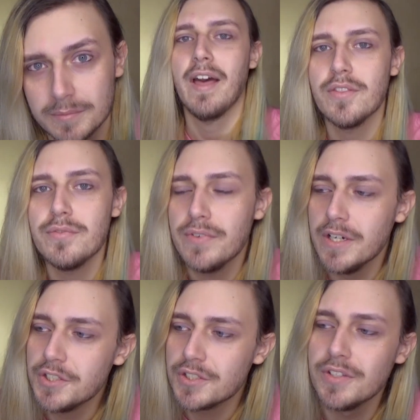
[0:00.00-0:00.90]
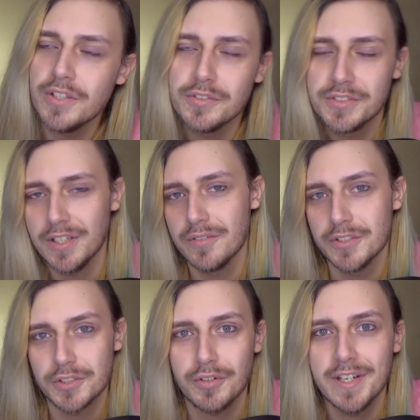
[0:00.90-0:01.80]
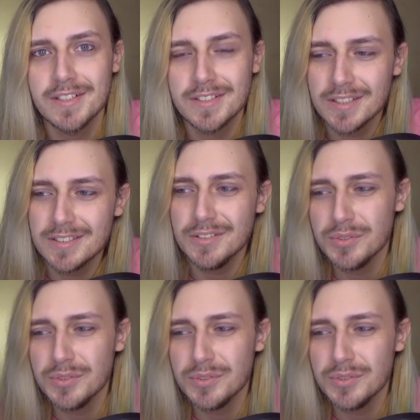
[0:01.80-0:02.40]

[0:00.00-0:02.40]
And the version that you see on the screen doesn't